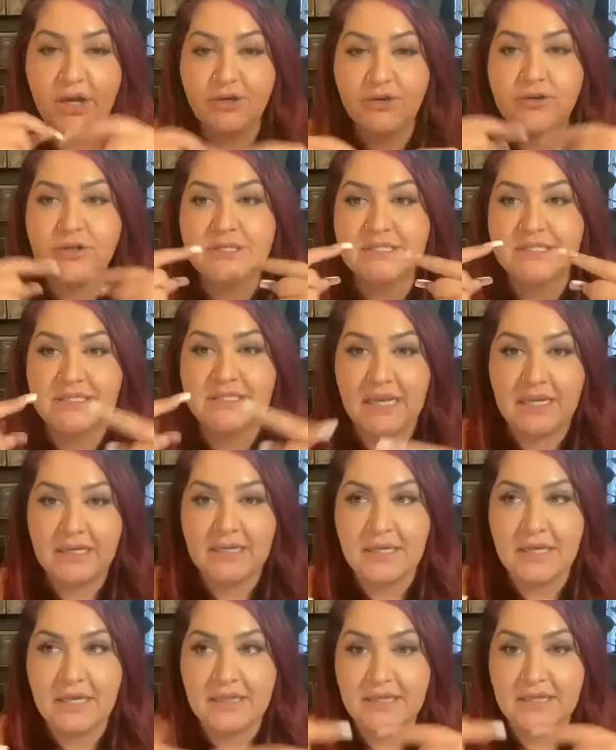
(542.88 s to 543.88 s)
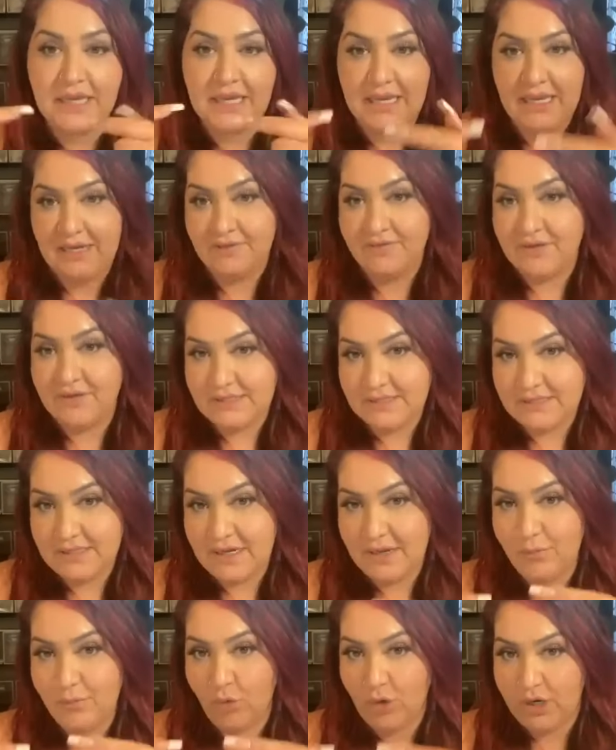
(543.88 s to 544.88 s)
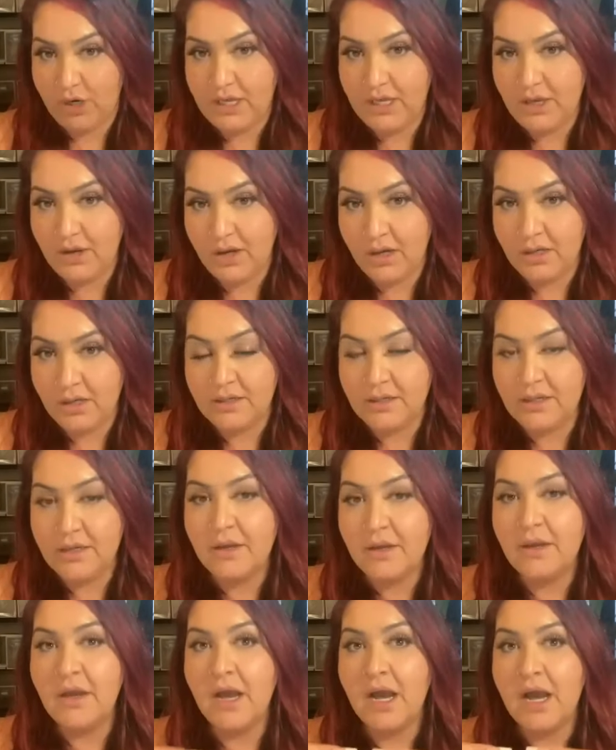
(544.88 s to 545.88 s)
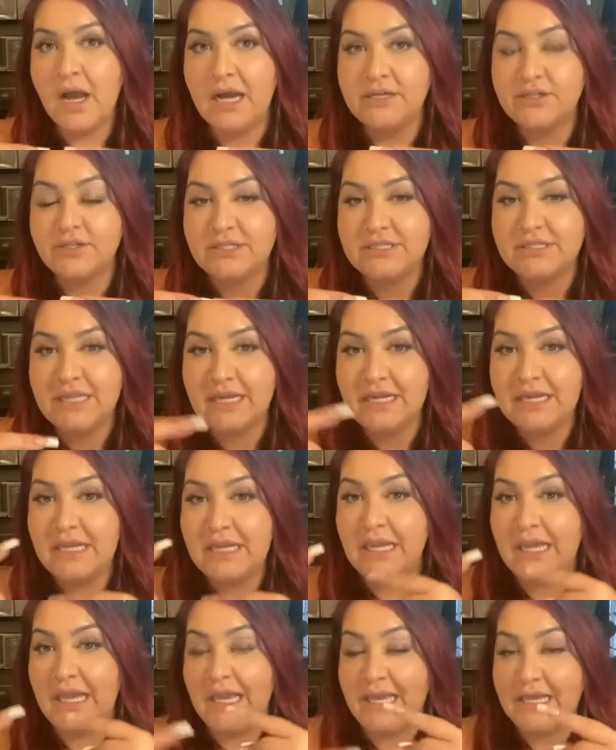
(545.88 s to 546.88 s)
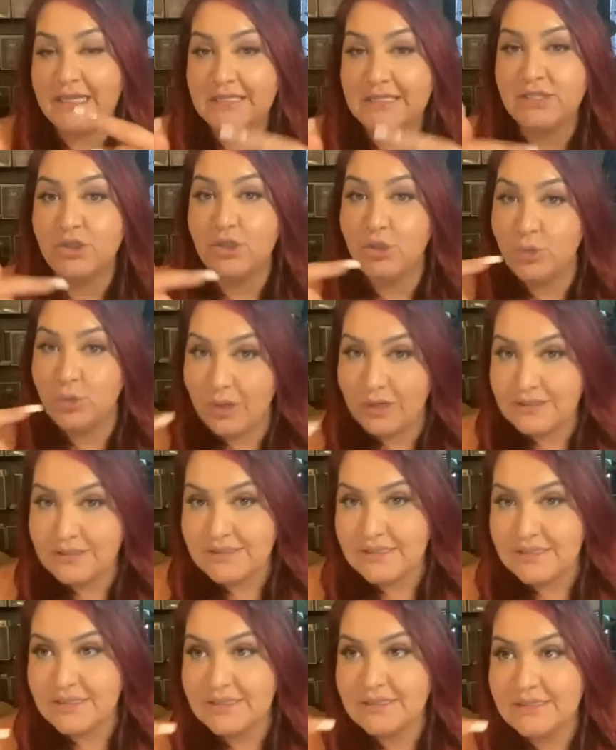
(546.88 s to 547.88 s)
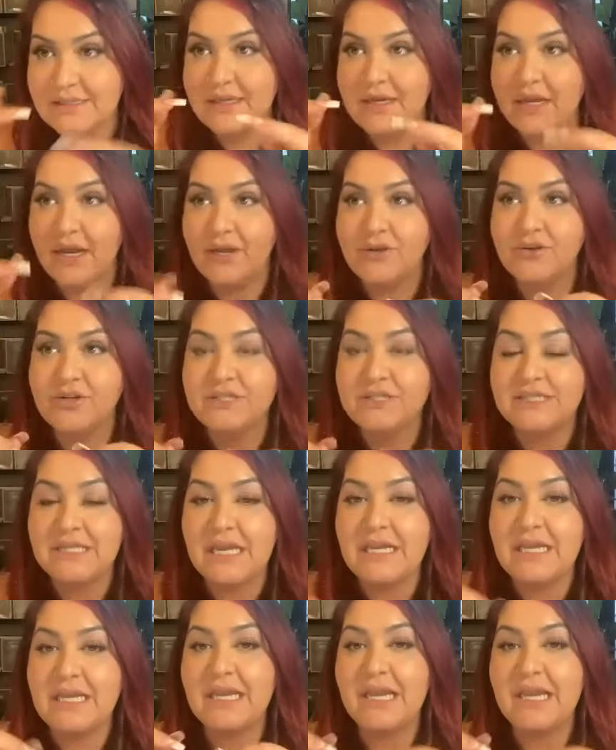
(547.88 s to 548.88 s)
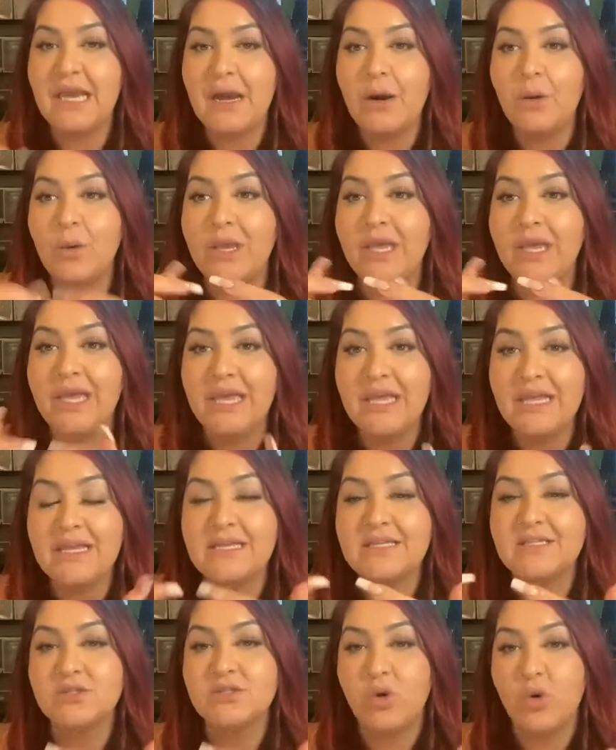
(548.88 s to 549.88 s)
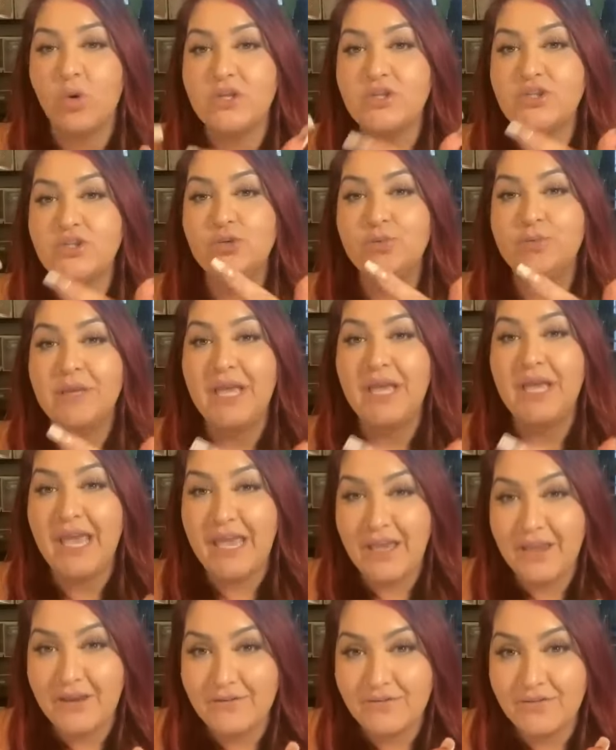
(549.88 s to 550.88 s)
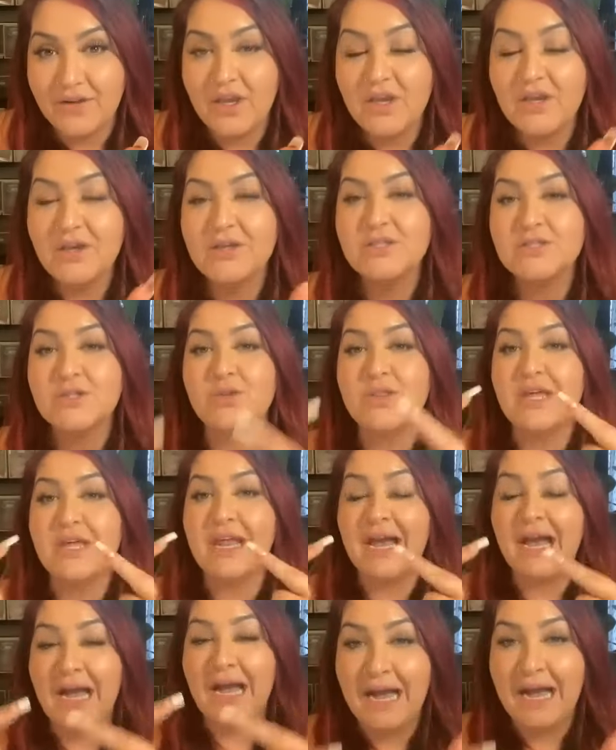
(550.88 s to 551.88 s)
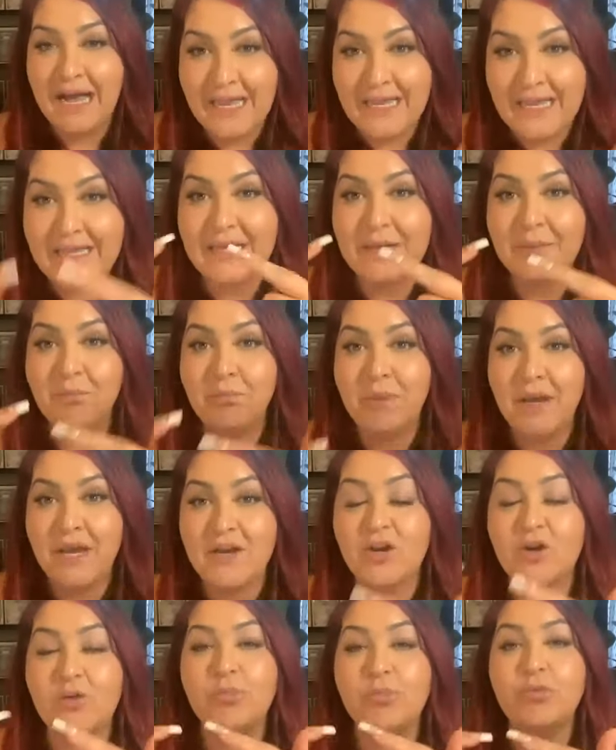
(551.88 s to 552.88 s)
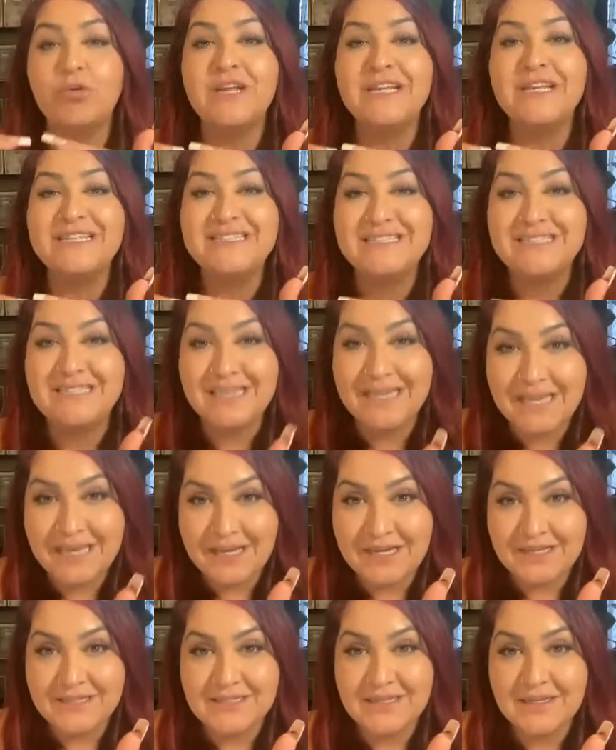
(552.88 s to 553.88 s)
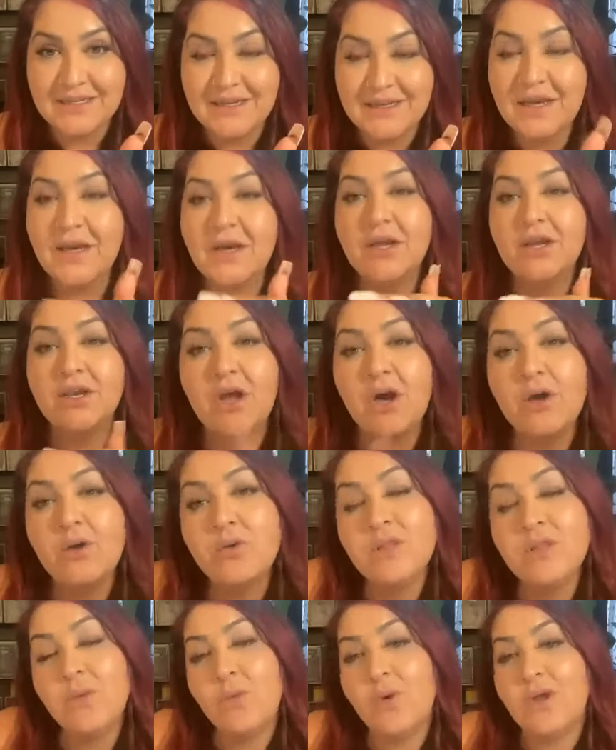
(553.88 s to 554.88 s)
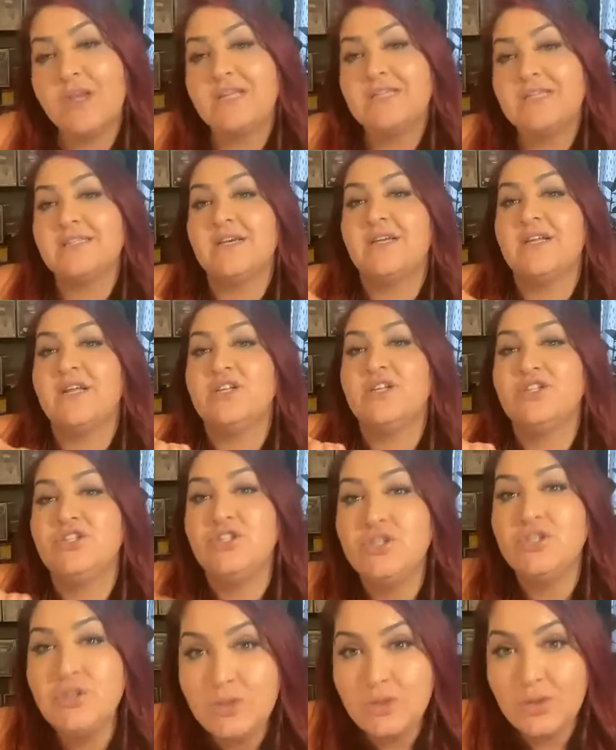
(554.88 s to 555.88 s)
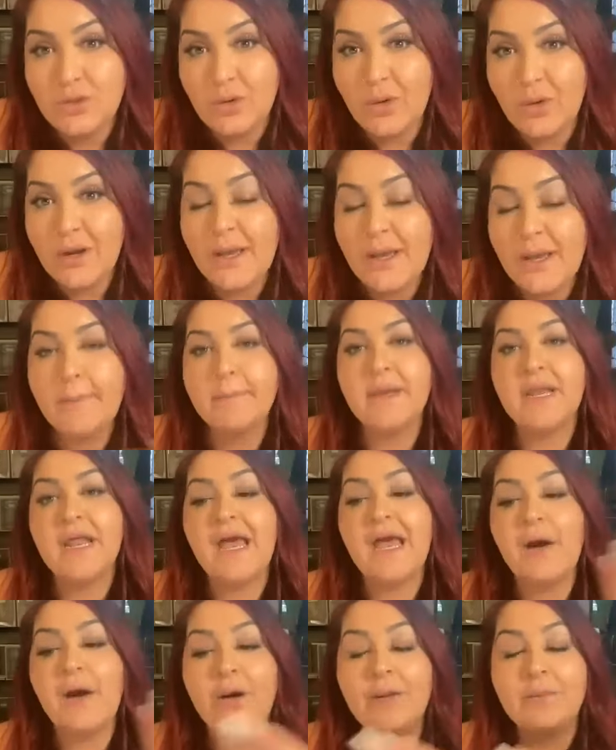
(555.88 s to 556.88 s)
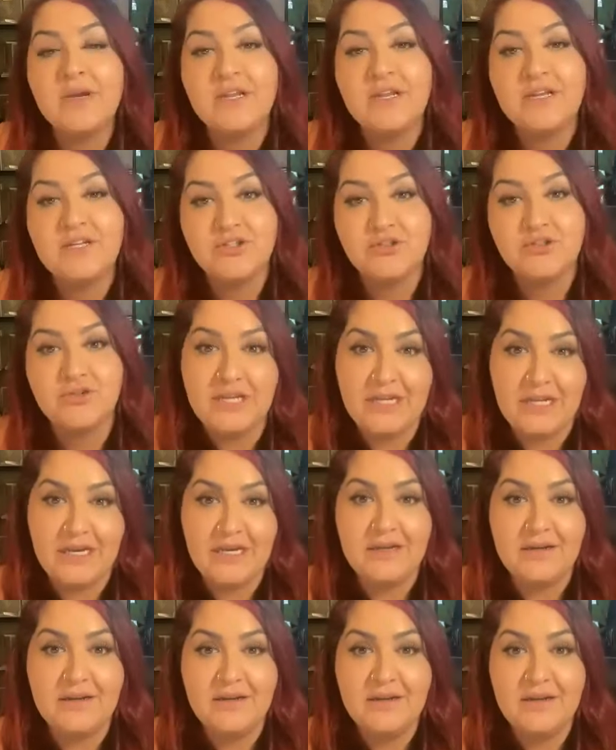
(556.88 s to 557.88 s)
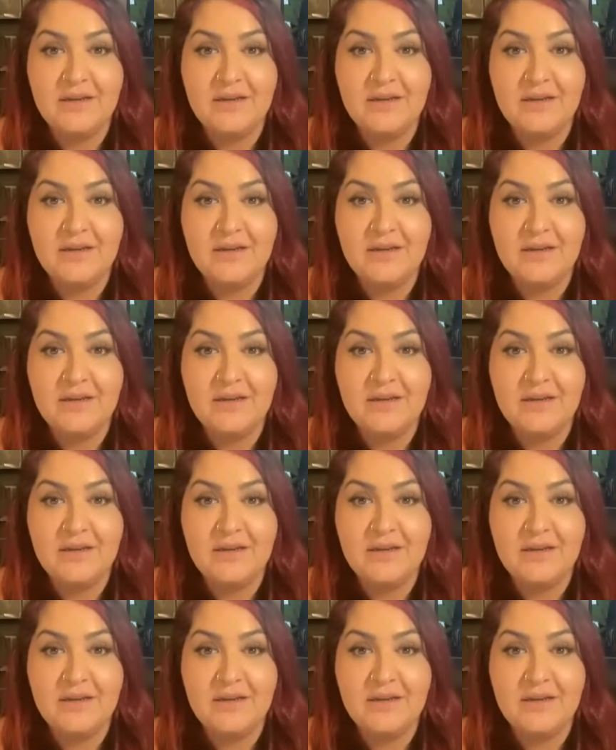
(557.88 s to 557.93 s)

understanding the canvas that I'm working on, understanding its nuances, and understanding how it is going to behave so that I can better predict not only what it's going to do, but how I'm going to treat it.